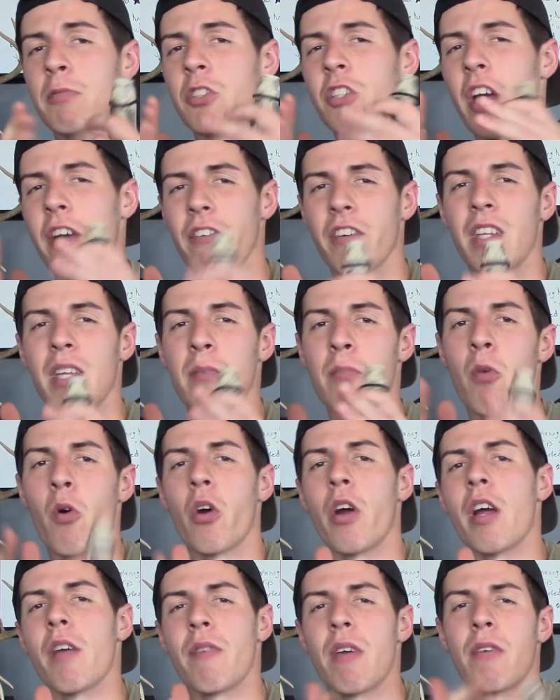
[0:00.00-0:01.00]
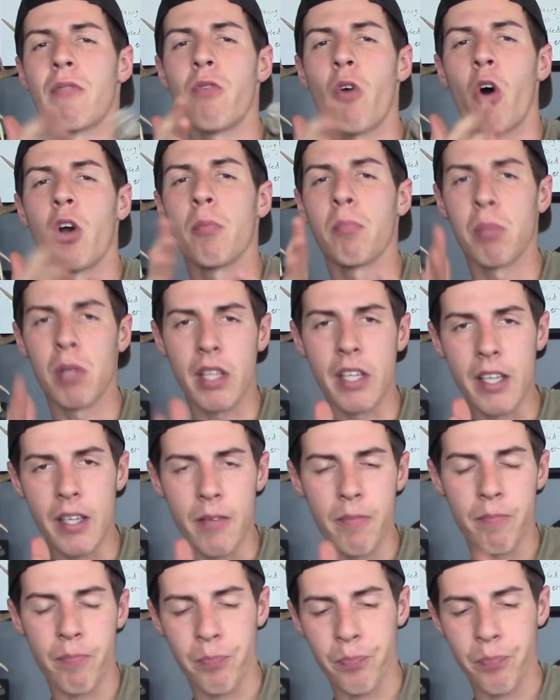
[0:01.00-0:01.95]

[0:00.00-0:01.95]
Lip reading: generally more of a fawn bleat.